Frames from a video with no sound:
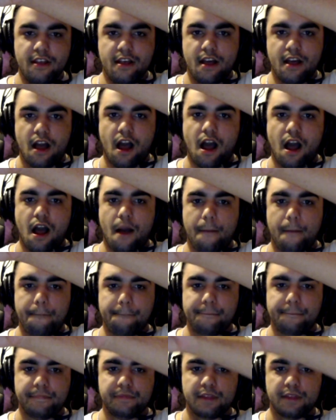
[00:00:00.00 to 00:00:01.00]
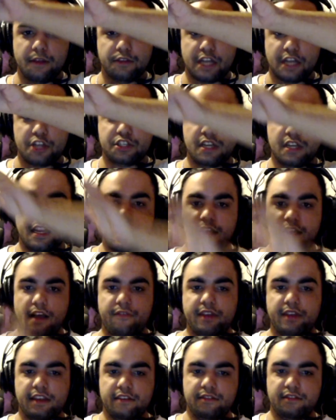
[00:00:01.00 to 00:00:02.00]
It was actually, I
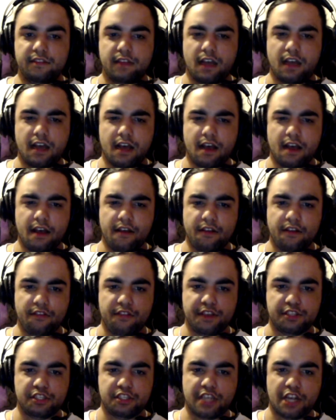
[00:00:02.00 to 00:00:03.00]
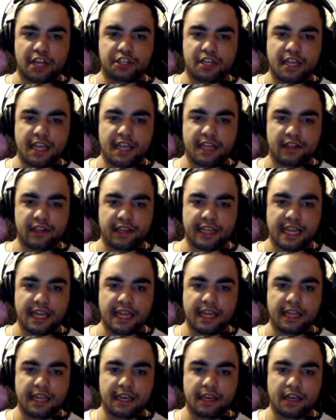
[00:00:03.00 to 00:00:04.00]
think this is actually like
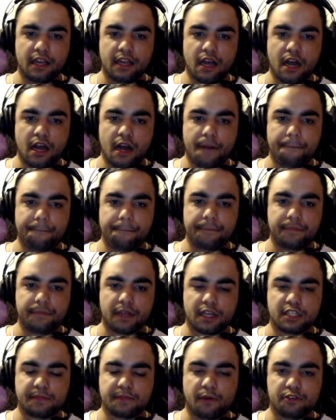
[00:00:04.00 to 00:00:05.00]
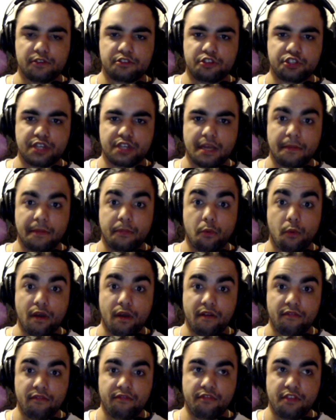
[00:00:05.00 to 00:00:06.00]
in like a sponsorship
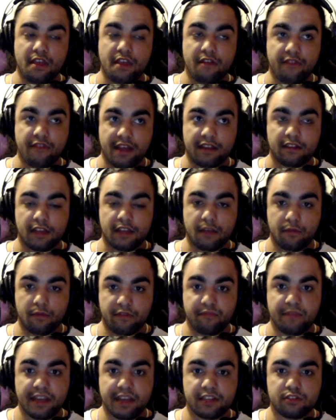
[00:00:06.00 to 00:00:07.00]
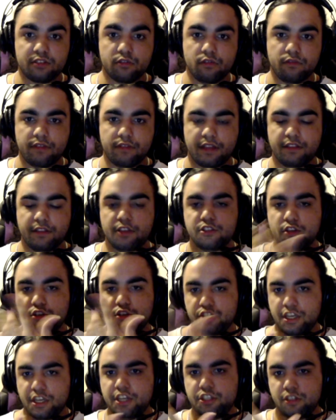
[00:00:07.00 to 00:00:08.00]
with the event, like with Pixel, like the
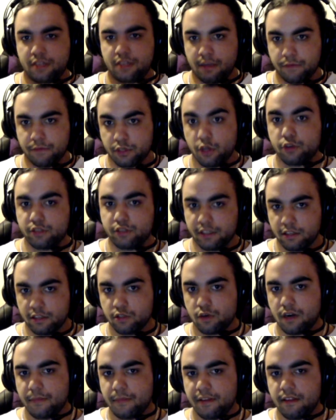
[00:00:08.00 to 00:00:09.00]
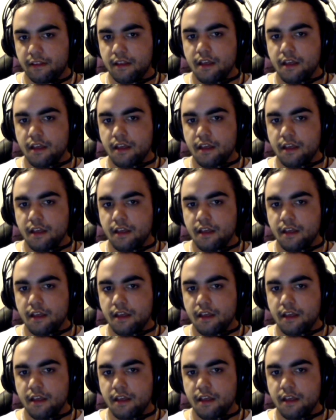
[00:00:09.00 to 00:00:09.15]
association that was hosting the tournament.